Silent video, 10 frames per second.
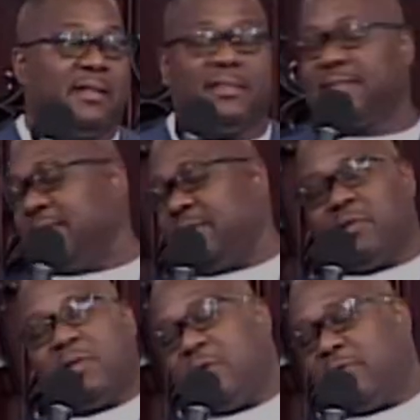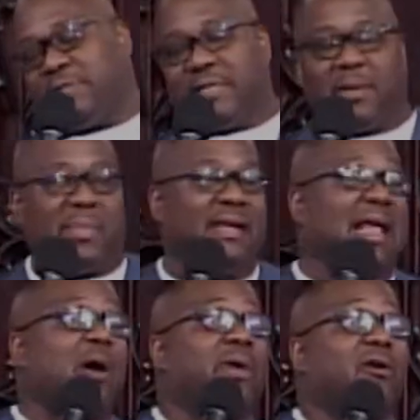Send him back.
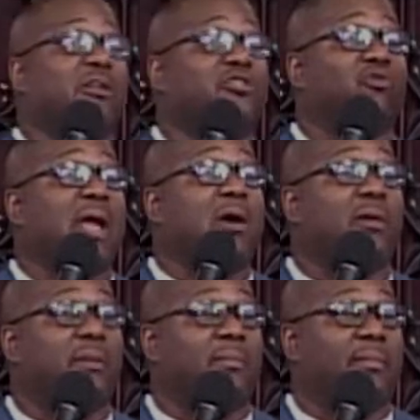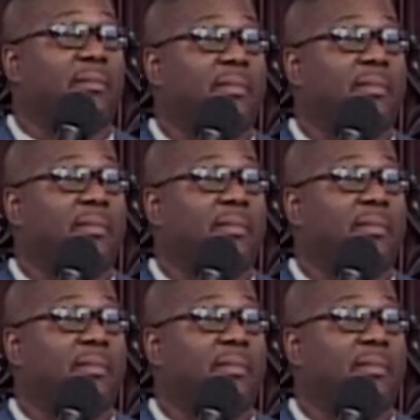Now we're going to drown him.